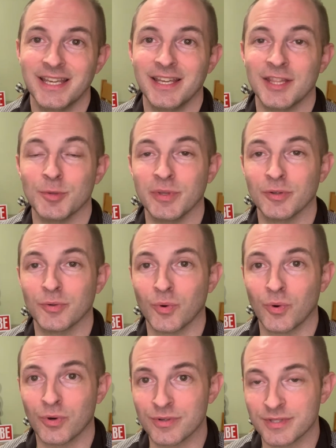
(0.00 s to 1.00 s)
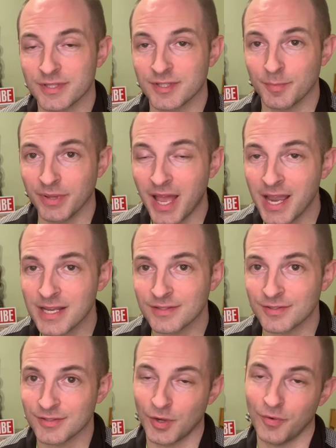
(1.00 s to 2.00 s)
and the builder orders the supplies
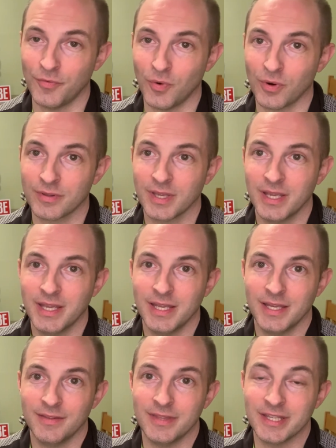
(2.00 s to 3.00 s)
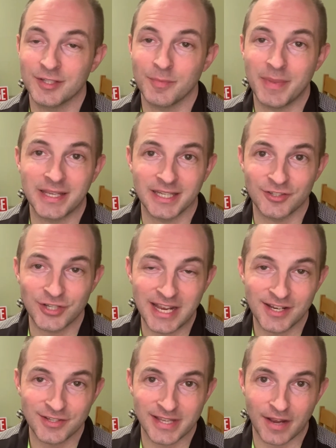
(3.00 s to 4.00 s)
and so forth, then to make any
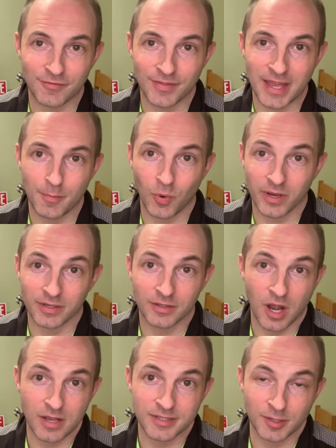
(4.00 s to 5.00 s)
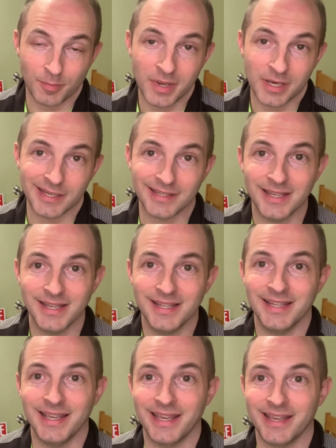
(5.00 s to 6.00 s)
changes after that point costs some money,
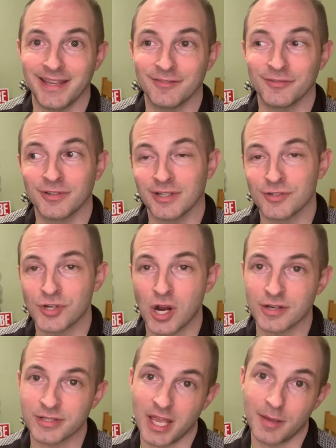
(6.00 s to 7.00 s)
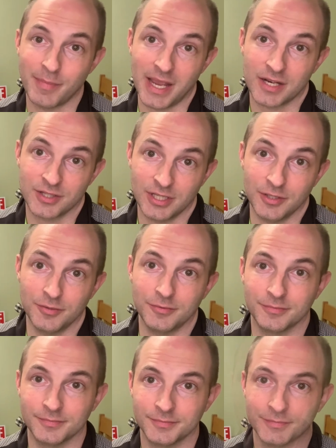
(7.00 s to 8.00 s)
and they're going to charge that back to you.
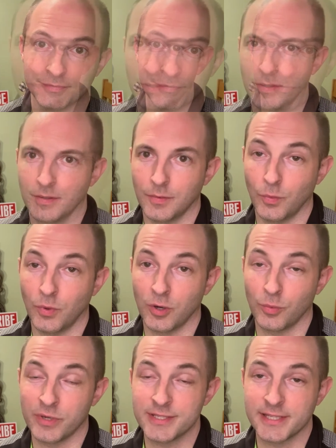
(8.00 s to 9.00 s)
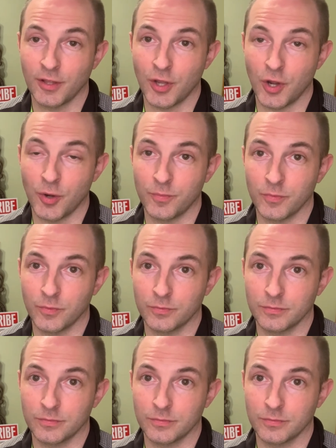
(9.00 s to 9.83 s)
Where a resale home